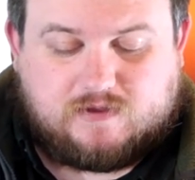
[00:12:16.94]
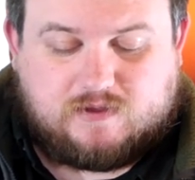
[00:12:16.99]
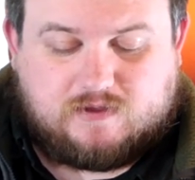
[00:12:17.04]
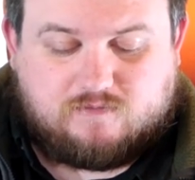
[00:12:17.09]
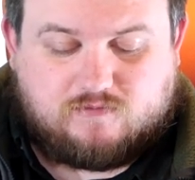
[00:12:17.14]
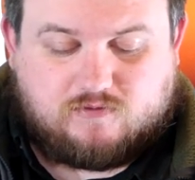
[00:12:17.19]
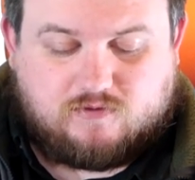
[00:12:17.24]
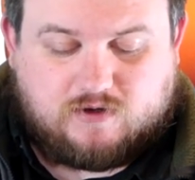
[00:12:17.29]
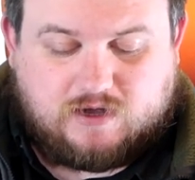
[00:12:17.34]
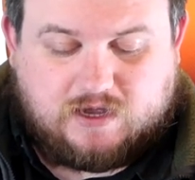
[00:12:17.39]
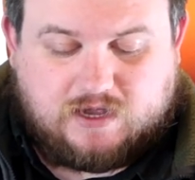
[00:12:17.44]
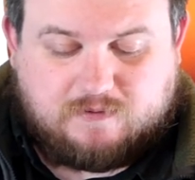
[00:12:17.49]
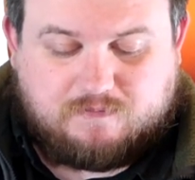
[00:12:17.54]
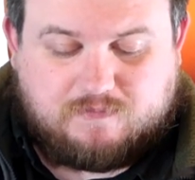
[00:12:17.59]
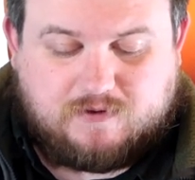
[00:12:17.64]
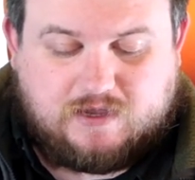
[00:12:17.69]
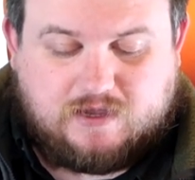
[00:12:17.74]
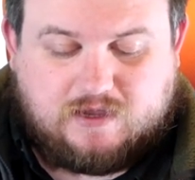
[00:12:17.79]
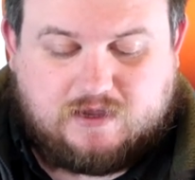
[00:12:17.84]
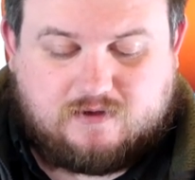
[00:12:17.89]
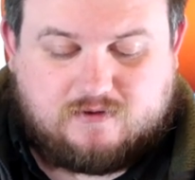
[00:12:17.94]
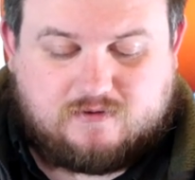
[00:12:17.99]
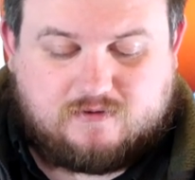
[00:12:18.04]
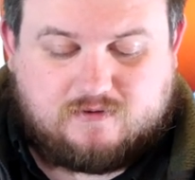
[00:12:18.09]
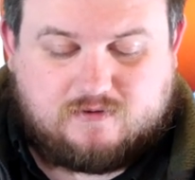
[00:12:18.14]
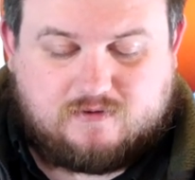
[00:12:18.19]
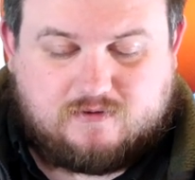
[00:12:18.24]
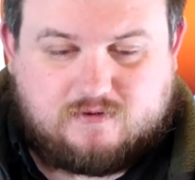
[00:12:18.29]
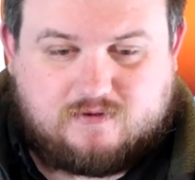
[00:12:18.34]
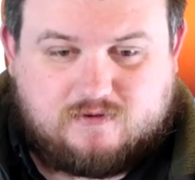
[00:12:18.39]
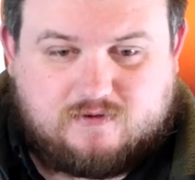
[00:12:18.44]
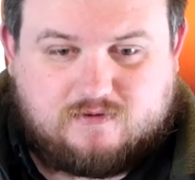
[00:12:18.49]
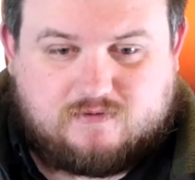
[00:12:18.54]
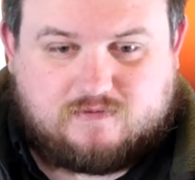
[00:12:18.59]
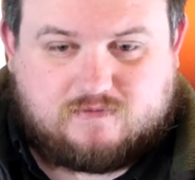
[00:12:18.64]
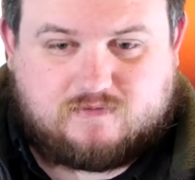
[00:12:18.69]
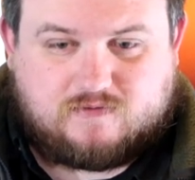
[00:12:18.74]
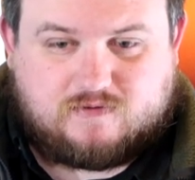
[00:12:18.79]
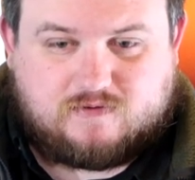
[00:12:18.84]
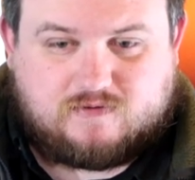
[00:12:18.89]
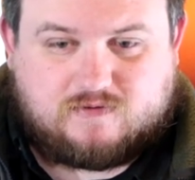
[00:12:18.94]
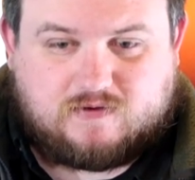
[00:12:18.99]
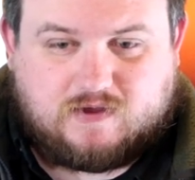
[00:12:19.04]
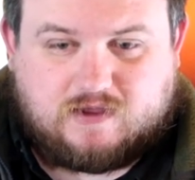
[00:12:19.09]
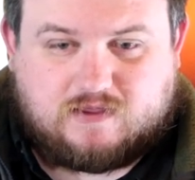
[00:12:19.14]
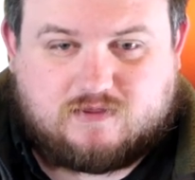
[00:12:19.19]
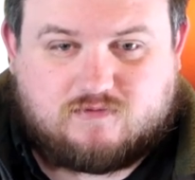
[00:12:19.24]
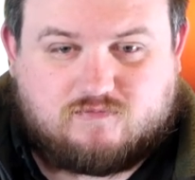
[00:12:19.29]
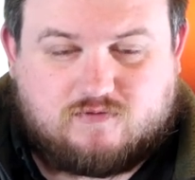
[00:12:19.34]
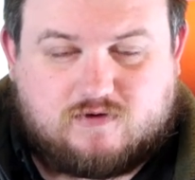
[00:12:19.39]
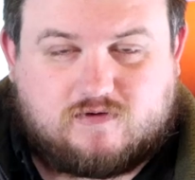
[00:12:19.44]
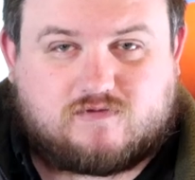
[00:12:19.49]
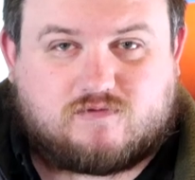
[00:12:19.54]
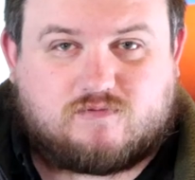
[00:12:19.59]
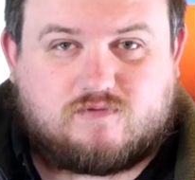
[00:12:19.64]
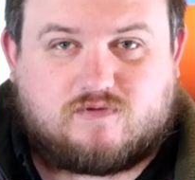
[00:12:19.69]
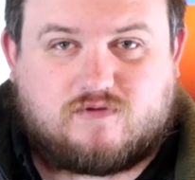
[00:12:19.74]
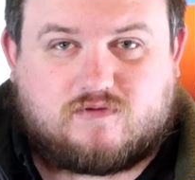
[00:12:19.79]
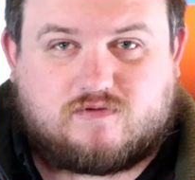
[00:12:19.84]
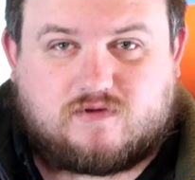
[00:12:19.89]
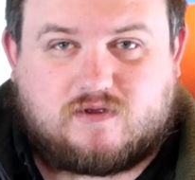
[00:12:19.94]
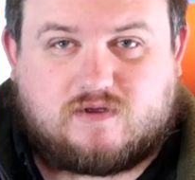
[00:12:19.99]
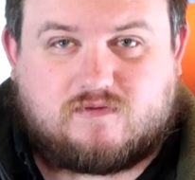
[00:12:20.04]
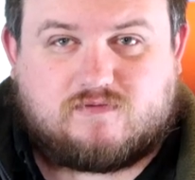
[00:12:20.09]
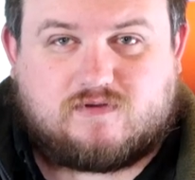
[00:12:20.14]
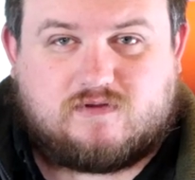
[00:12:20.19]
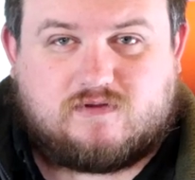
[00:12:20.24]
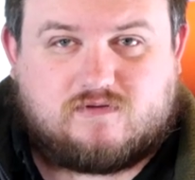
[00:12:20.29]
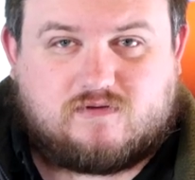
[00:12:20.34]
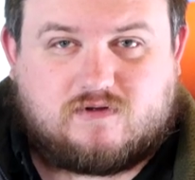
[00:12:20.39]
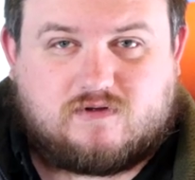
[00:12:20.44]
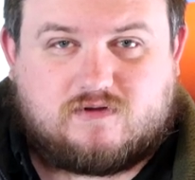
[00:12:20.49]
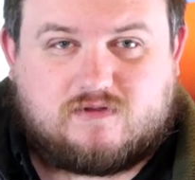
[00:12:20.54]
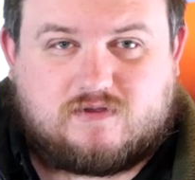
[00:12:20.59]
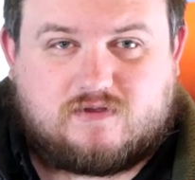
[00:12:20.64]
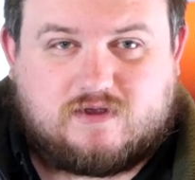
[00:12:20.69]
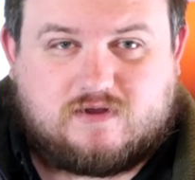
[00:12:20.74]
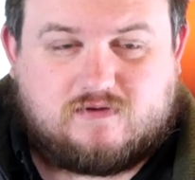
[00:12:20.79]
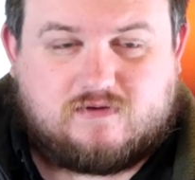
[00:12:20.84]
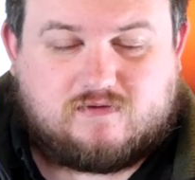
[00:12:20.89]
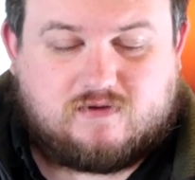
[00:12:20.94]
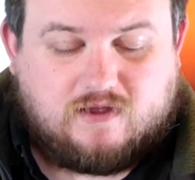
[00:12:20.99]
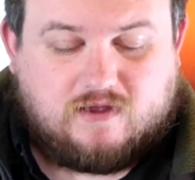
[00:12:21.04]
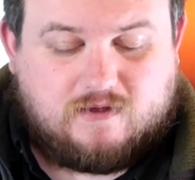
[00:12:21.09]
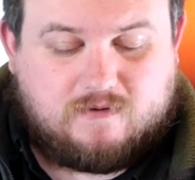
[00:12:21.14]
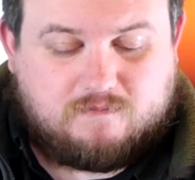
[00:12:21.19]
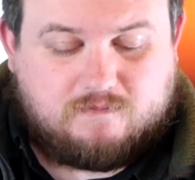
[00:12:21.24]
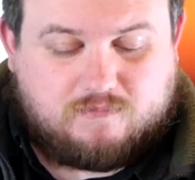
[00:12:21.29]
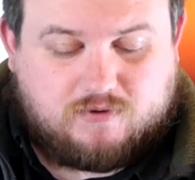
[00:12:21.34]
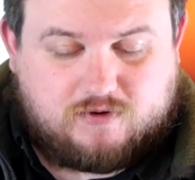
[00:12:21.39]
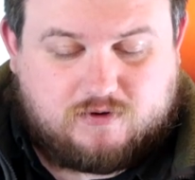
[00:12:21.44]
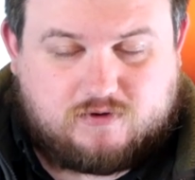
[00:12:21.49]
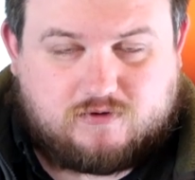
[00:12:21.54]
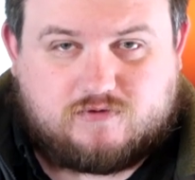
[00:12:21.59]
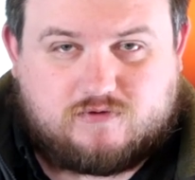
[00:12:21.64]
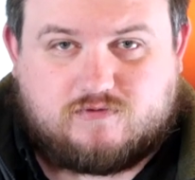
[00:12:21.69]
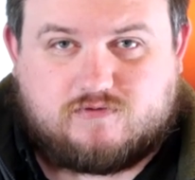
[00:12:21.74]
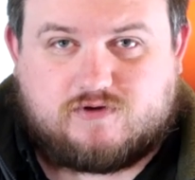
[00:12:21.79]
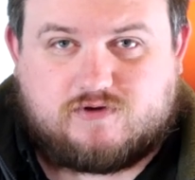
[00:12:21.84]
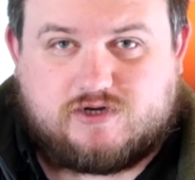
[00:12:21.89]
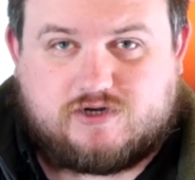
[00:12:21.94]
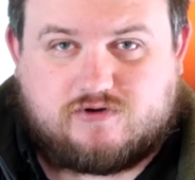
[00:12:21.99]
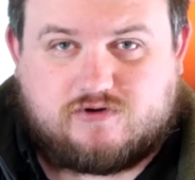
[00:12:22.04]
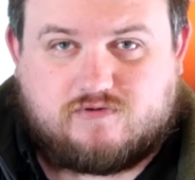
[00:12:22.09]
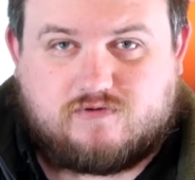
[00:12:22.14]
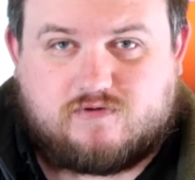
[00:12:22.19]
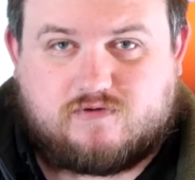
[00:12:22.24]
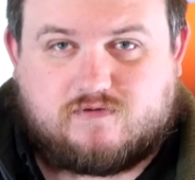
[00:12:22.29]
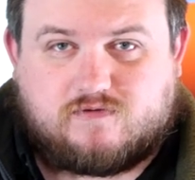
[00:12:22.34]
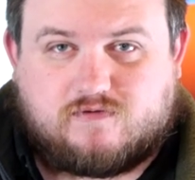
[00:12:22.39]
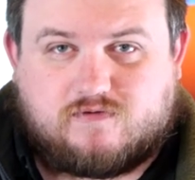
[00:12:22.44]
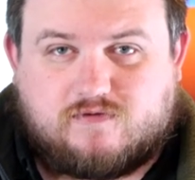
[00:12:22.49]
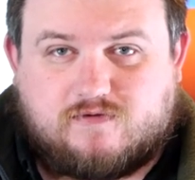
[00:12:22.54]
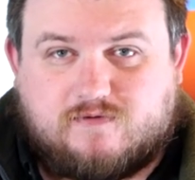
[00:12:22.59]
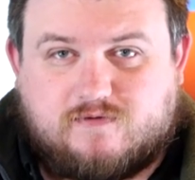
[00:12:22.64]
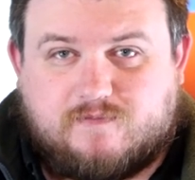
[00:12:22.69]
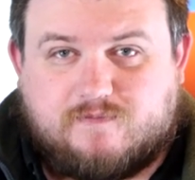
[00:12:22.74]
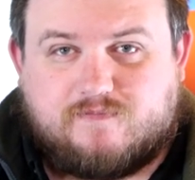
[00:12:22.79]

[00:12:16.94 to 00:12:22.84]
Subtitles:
if you're happy to take the risk with the servicing side of things, put it on your insurance.